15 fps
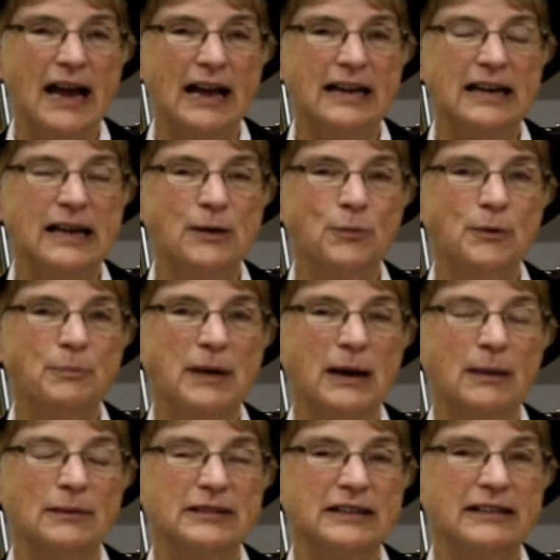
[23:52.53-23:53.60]
And he would be
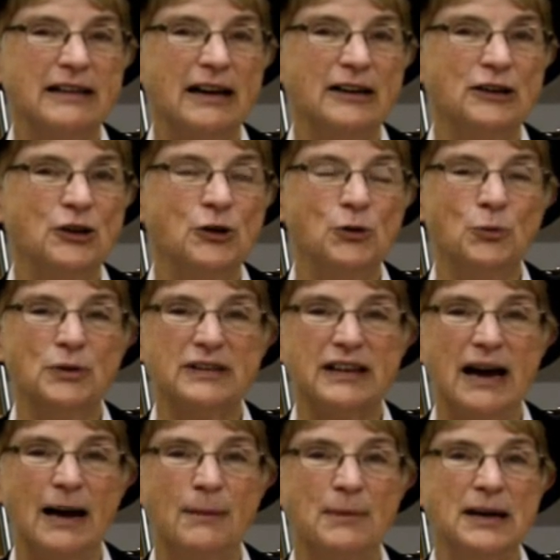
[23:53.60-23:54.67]
able to tell you who was
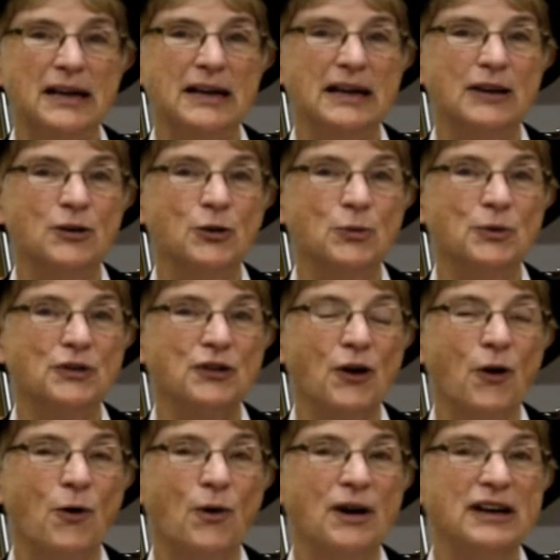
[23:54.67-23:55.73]
coming and who was
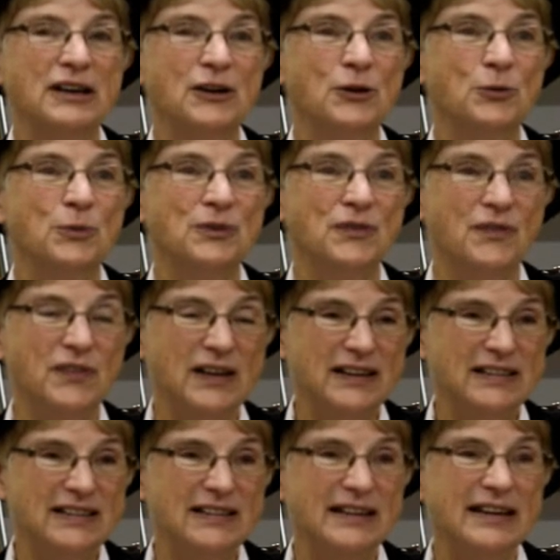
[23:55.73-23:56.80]
going and who was
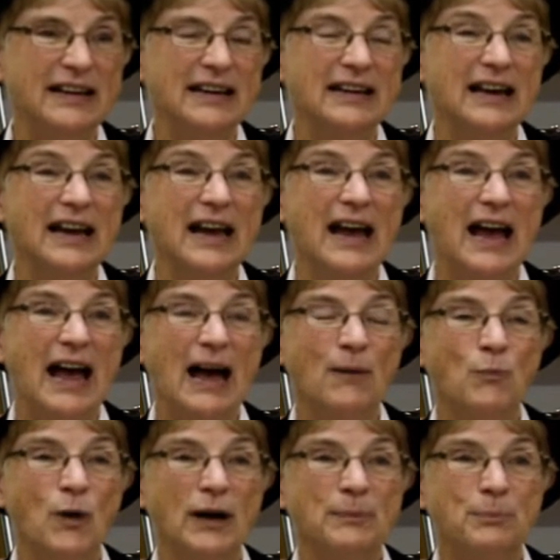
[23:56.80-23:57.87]
visiting
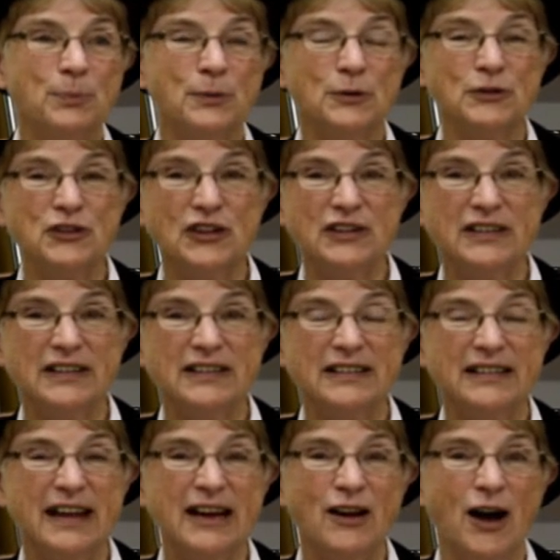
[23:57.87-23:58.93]
and what
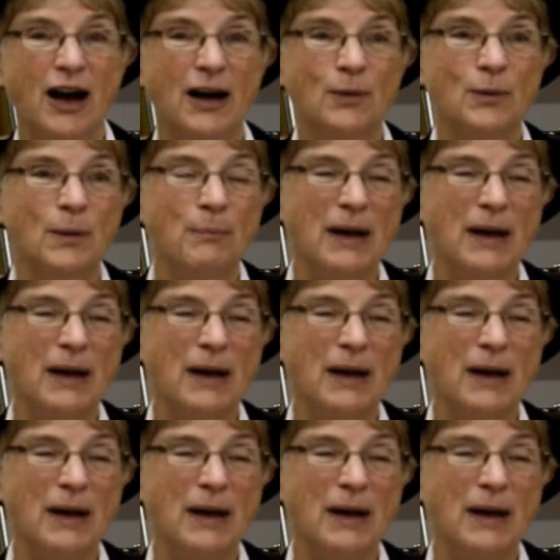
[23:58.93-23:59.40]
purchases they got, what